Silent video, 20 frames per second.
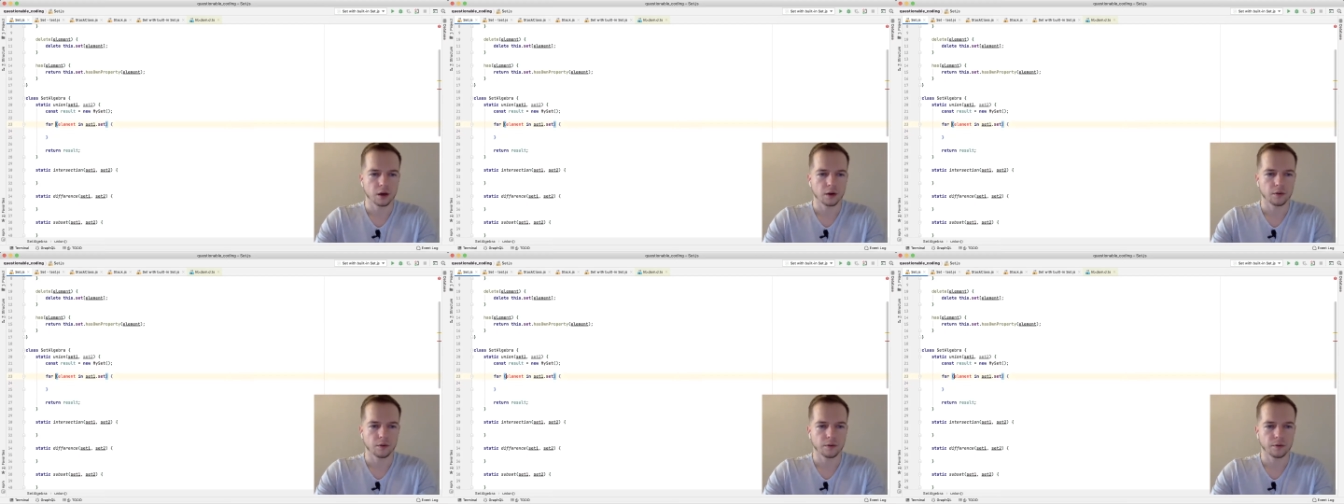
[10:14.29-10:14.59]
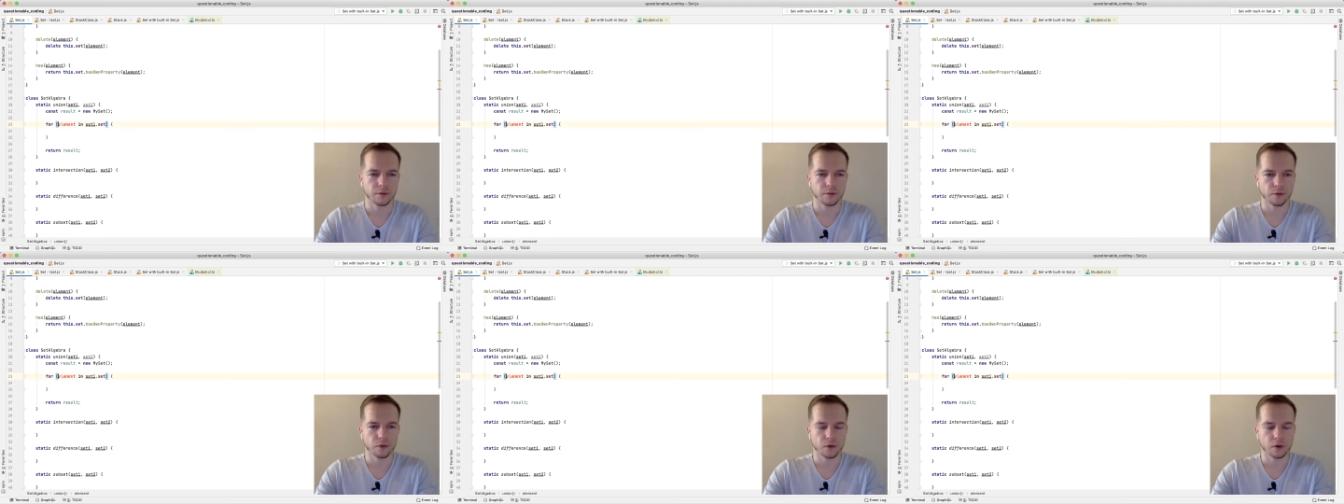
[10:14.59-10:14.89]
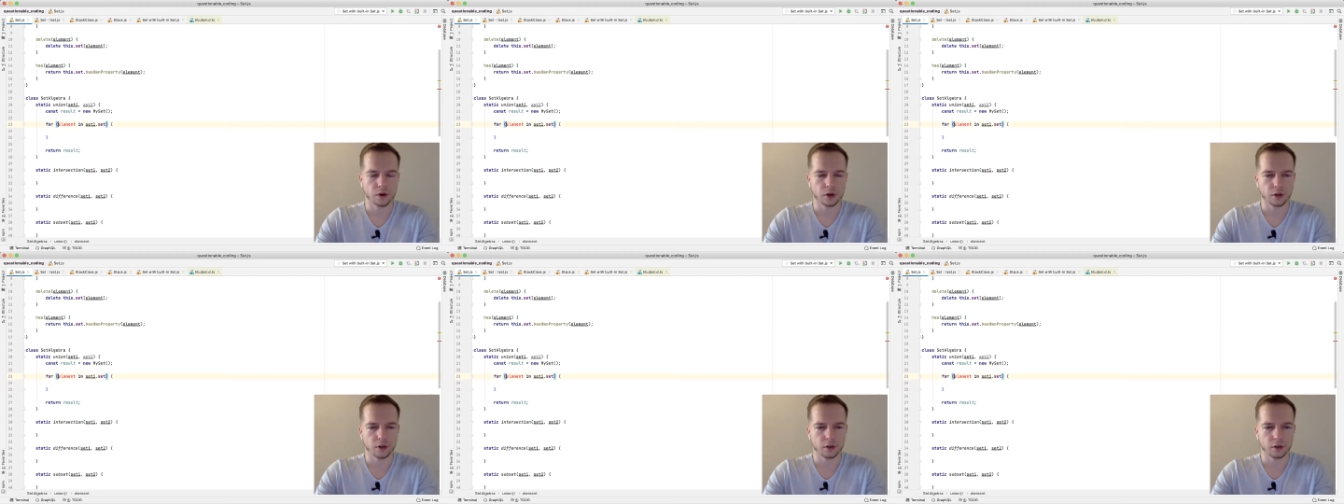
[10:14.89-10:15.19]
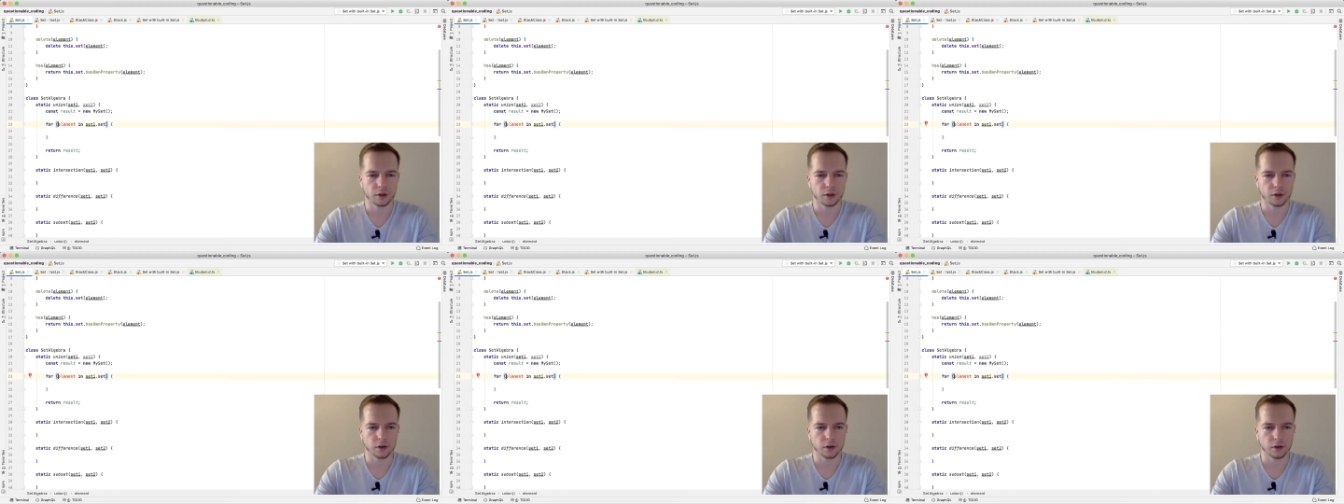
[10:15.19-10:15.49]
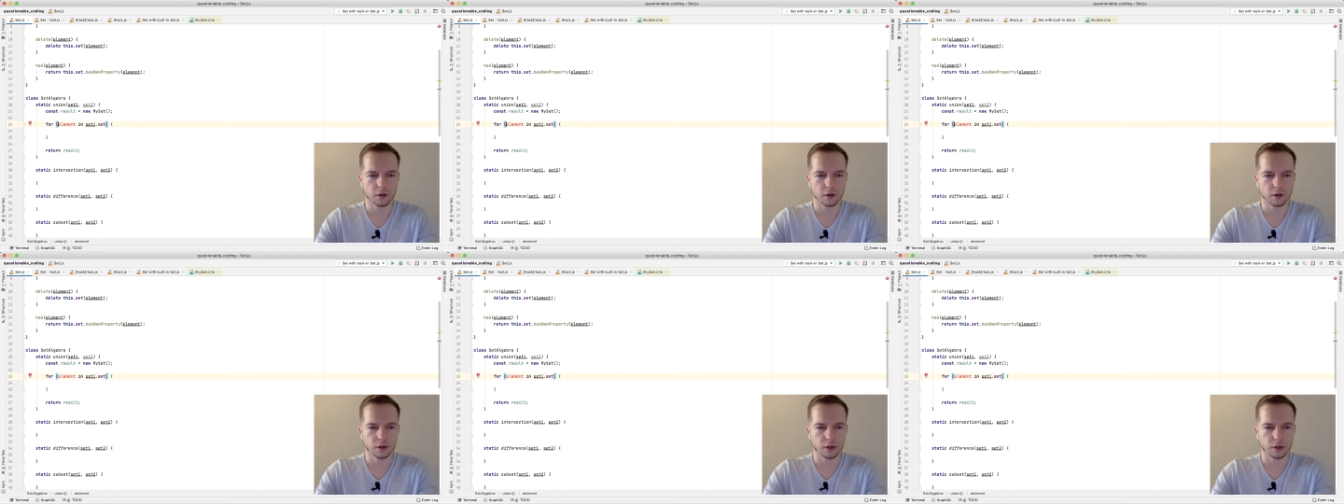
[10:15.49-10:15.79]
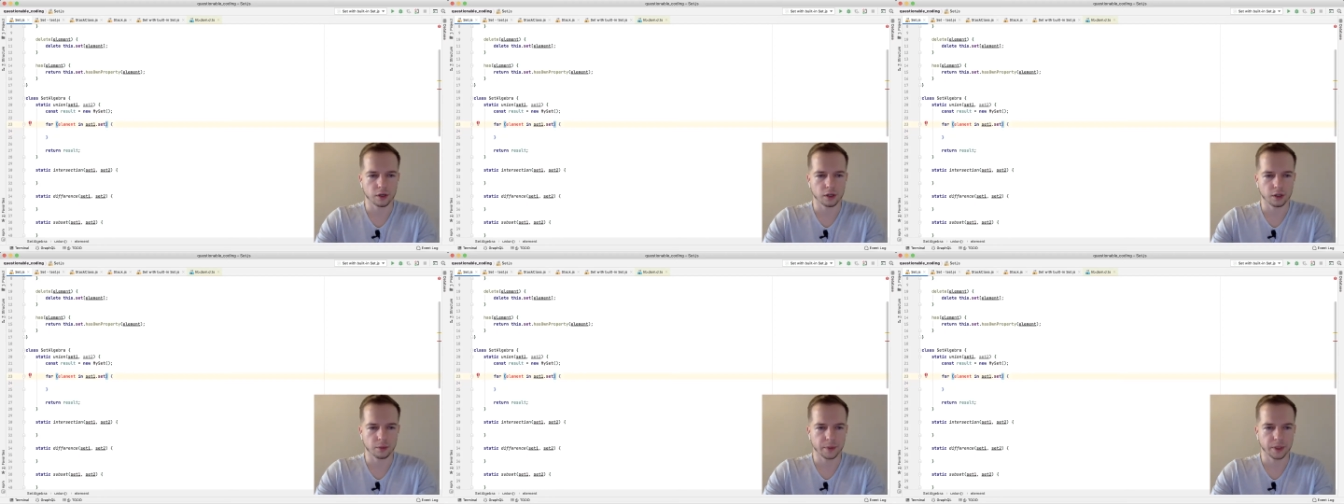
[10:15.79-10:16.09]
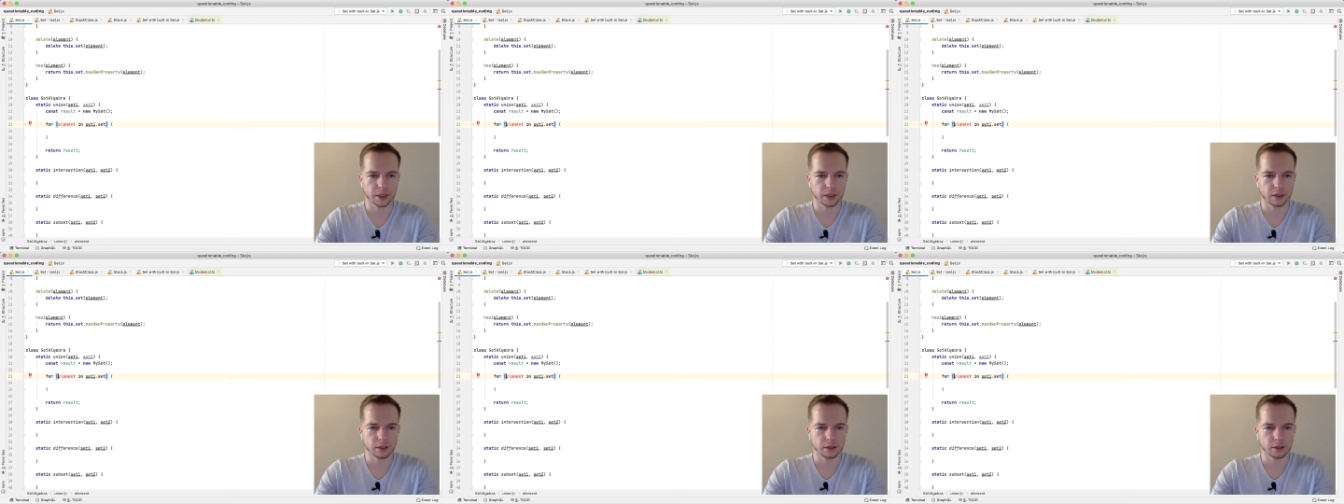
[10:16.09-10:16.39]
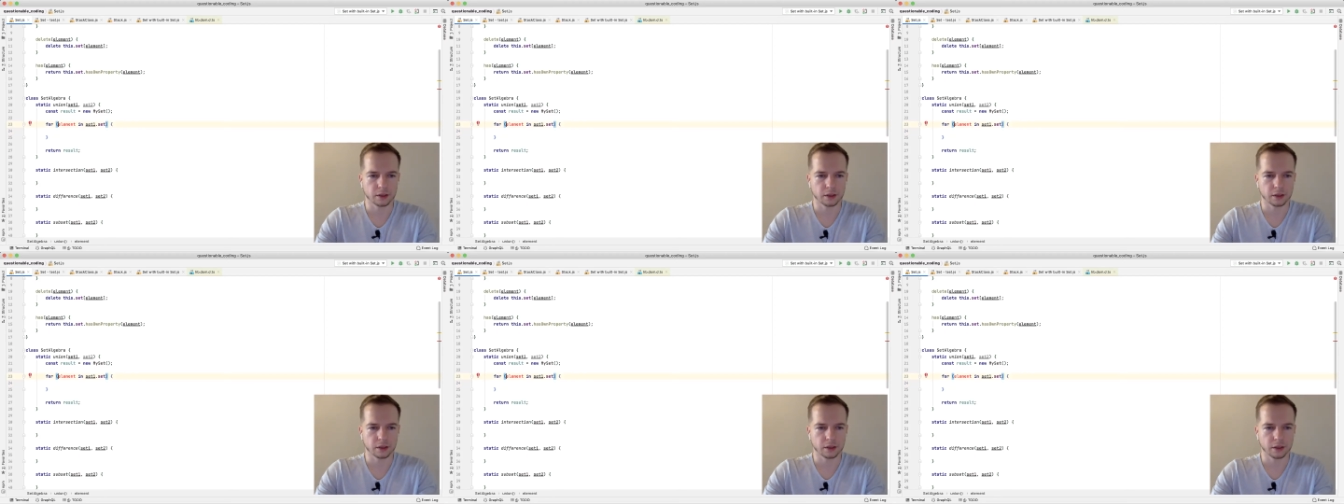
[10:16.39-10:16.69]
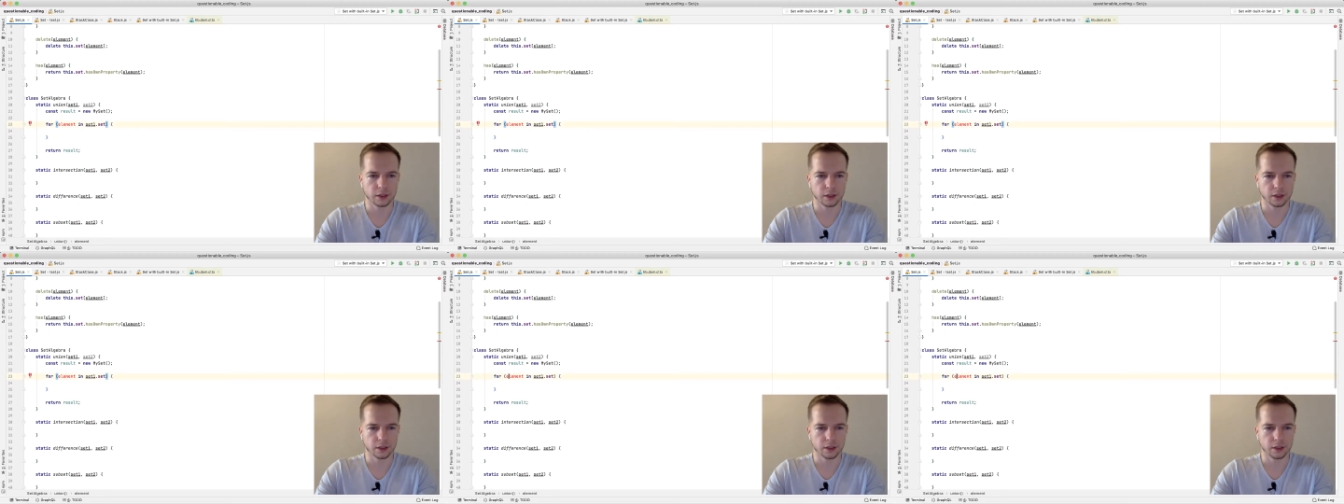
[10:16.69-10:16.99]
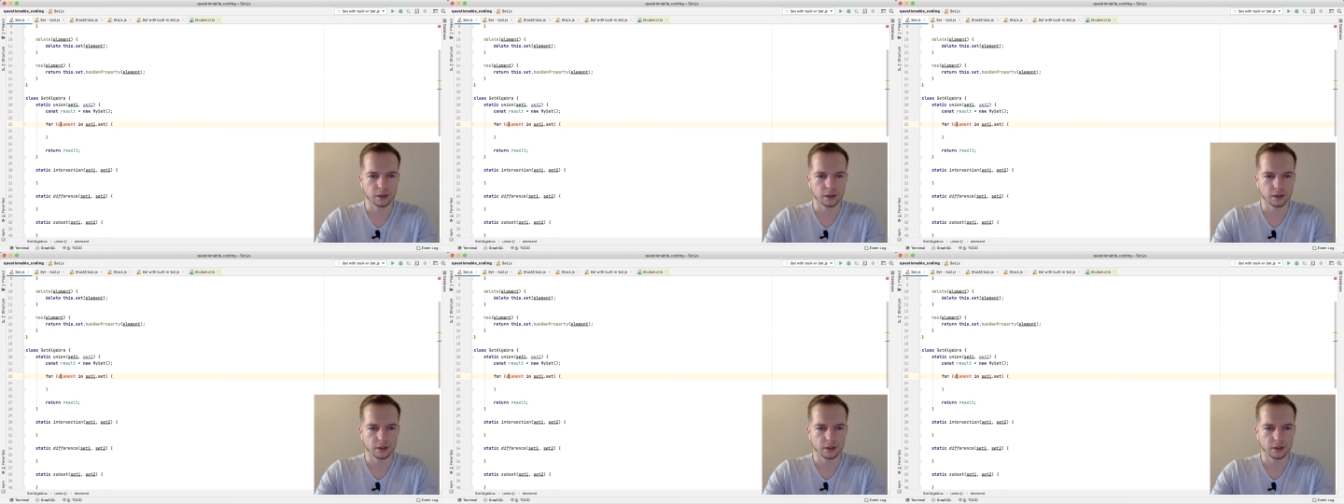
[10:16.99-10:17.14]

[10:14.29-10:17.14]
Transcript: For element in set,